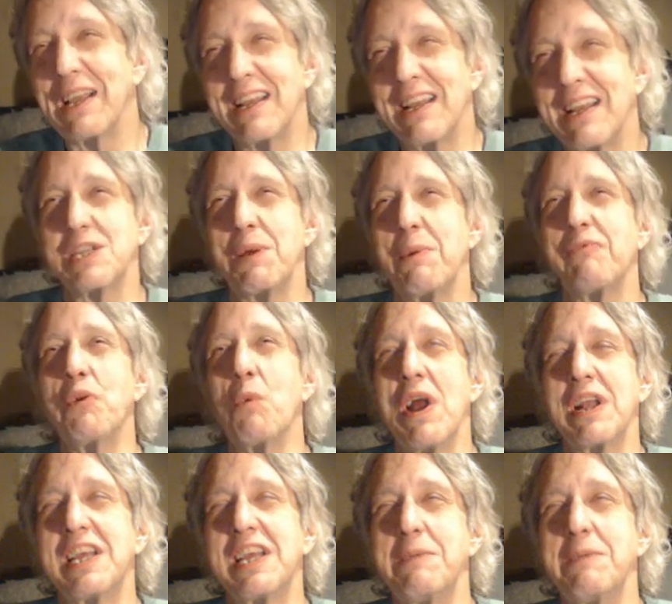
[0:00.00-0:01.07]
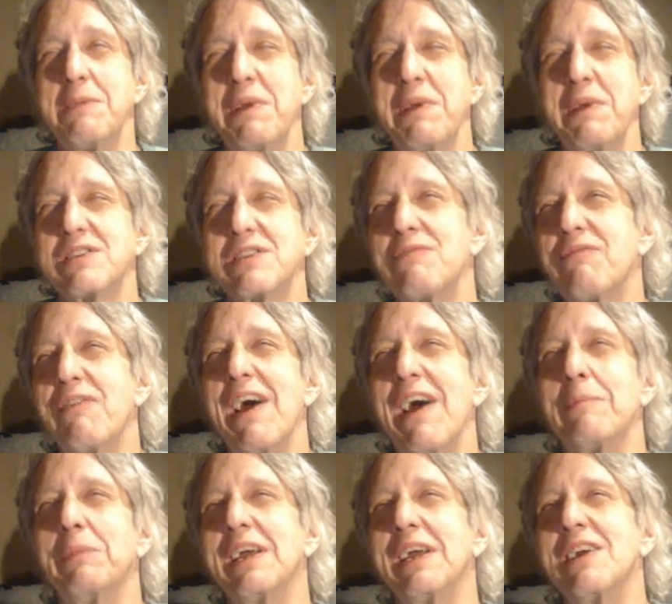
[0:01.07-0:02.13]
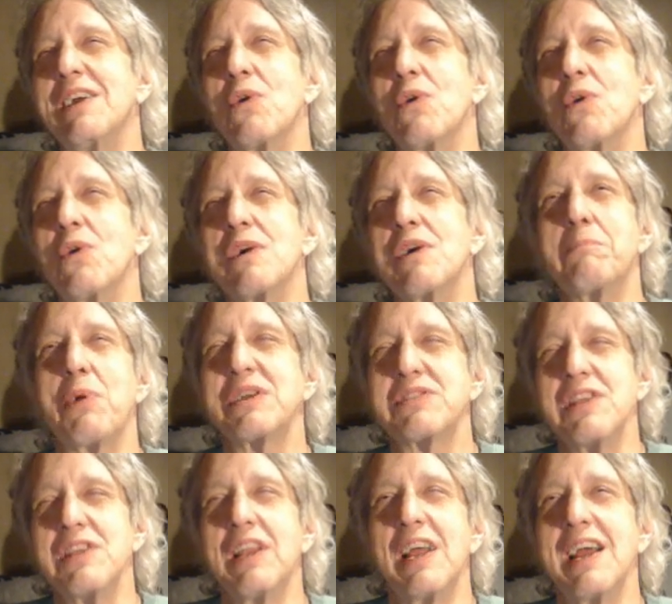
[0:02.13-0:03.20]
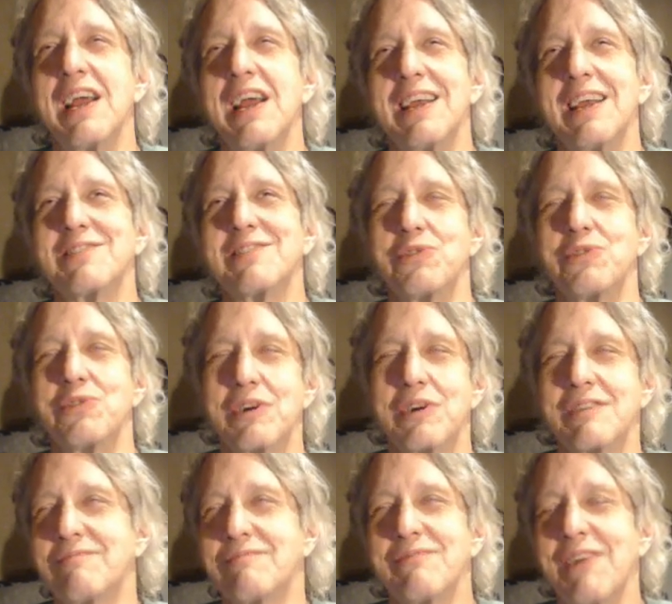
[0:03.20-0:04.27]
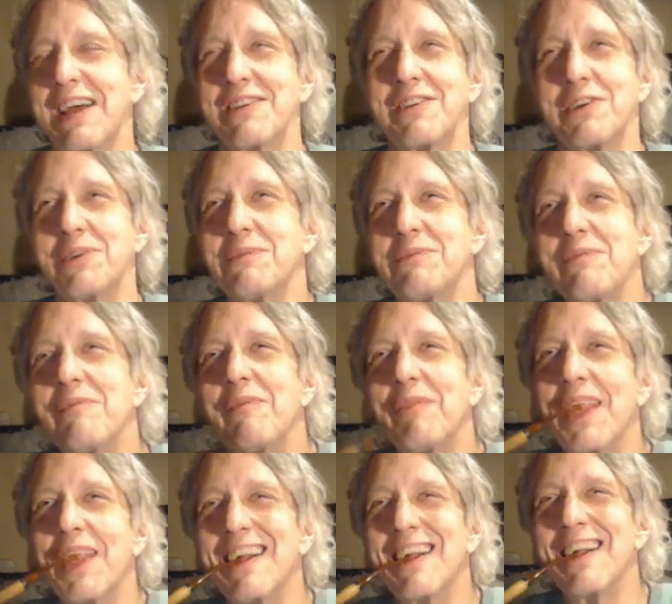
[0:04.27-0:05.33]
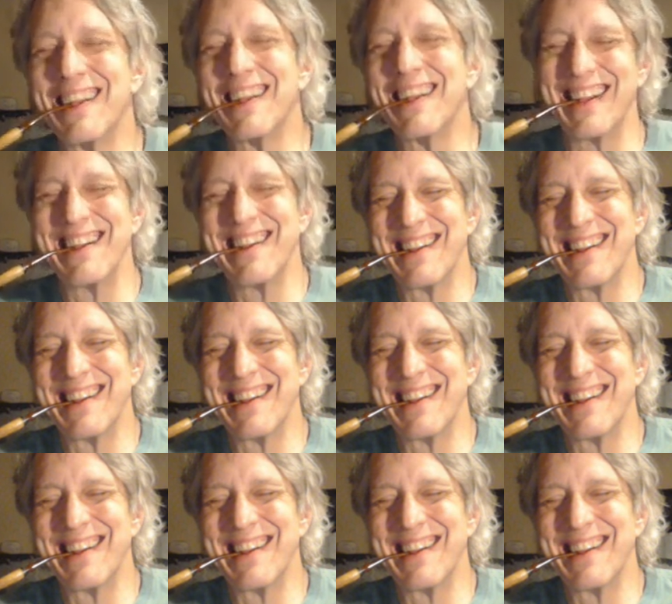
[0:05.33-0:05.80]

Get some if you want to keep peace in the family or impress the ladies or, I don't know,